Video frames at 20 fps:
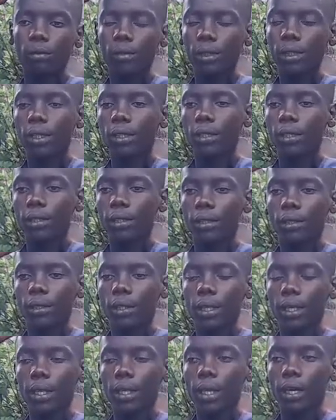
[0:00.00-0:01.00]
in
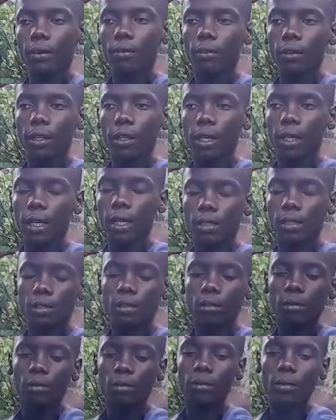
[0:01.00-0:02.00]
Kenya, Africa, it's not
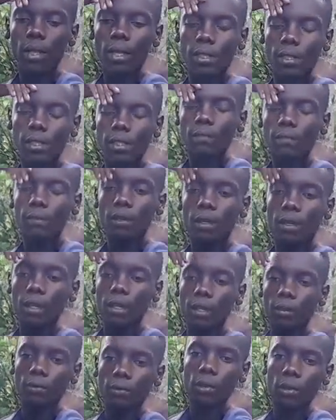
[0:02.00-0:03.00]
good that even if
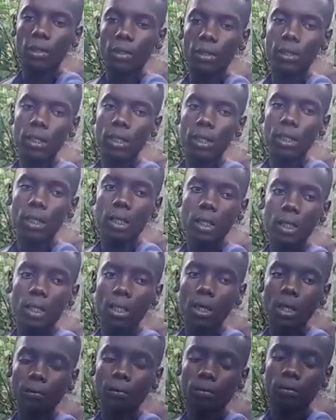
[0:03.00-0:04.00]
you are sick,
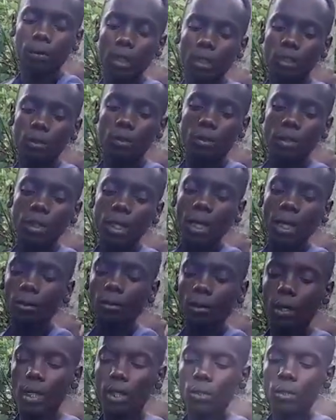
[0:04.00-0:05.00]
to stay at
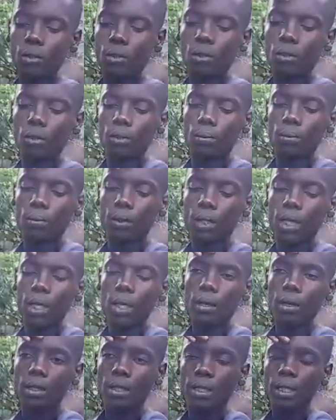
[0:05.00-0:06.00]
home. Now
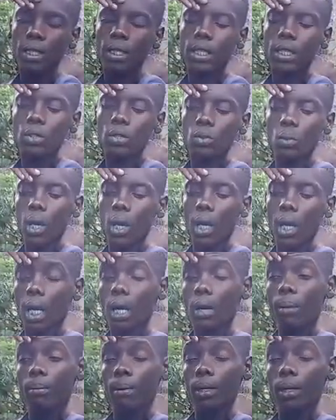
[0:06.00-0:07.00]
I decided to
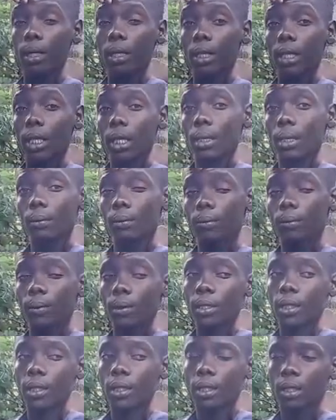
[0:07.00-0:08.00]
accompany them
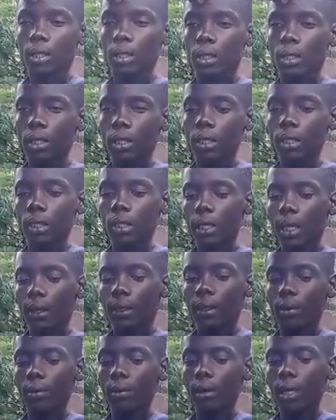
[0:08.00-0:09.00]
here at
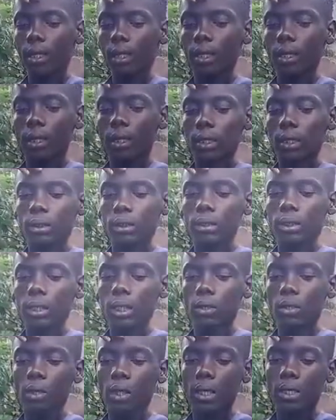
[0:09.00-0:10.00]
the work so that
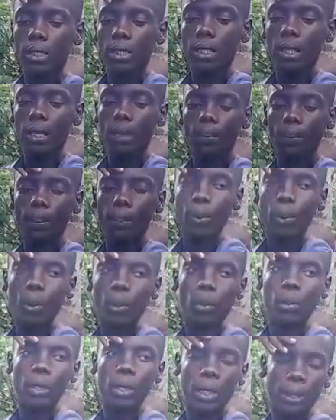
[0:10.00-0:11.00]
you can see the
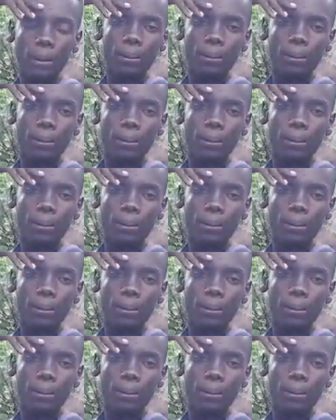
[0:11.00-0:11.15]
program,